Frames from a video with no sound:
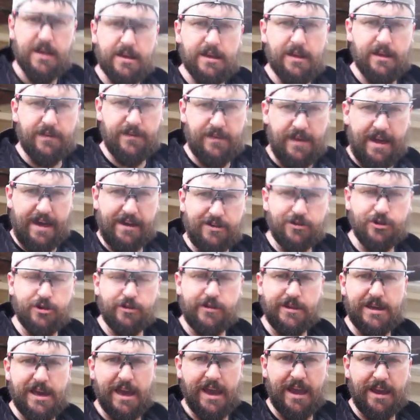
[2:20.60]
is
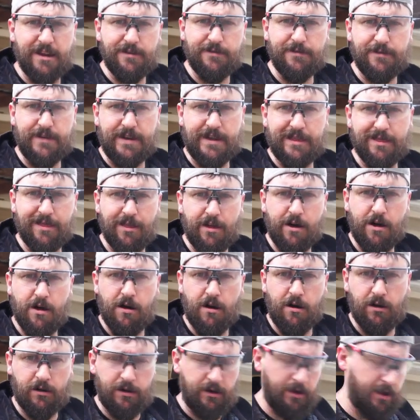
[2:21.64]
actually 8 feet
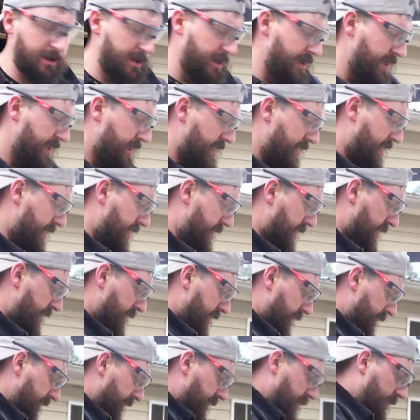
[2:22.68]
long.
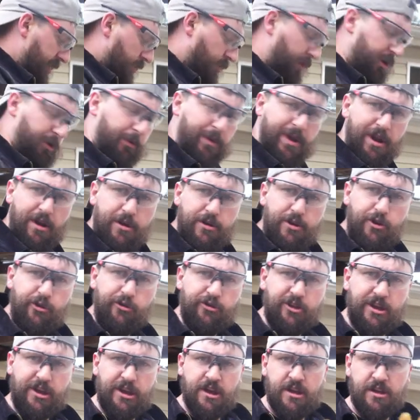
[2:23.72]
When we are
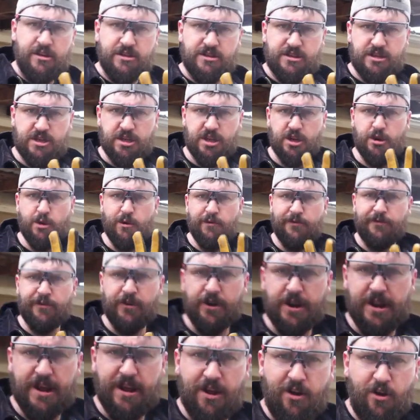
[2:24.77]
using 2
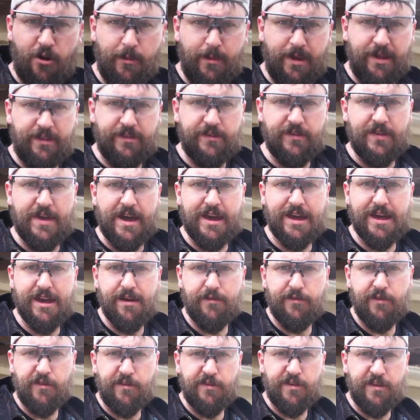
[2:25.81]
foot increments, that
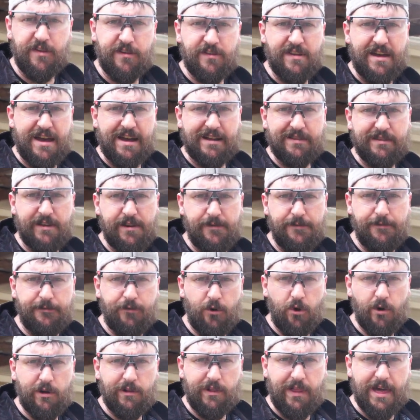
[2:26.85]
gives us exactly
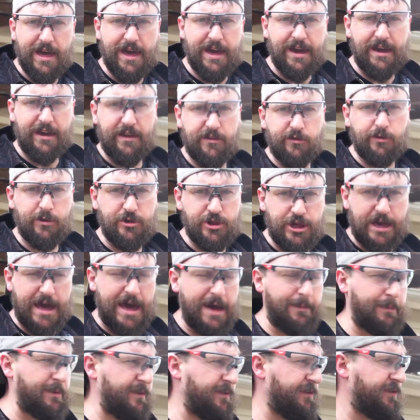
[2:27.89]
4 legs, which
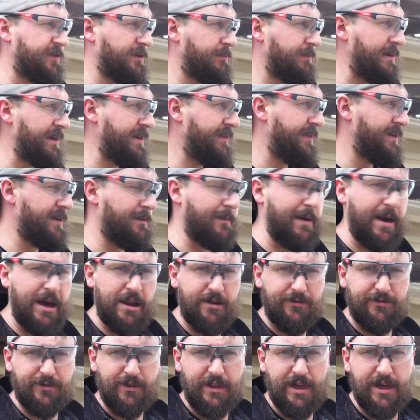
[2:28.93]
happens to be the
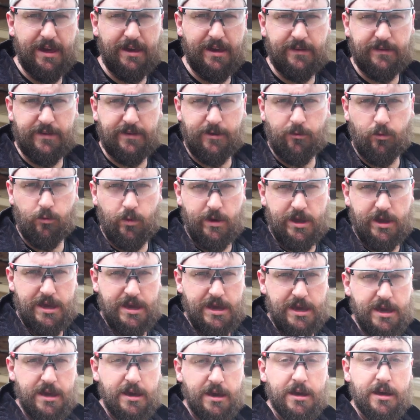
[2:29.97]
amount of legs that
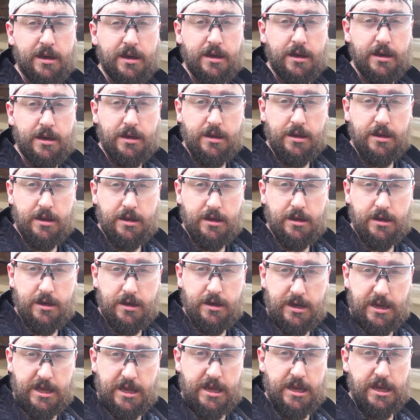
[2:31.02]
we
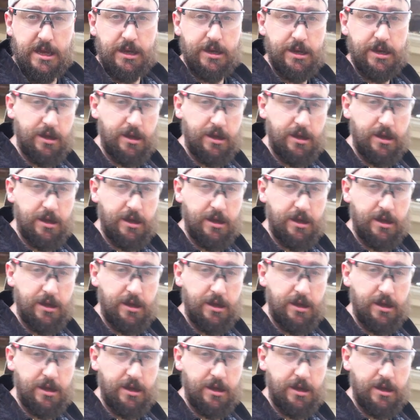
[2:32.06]
need.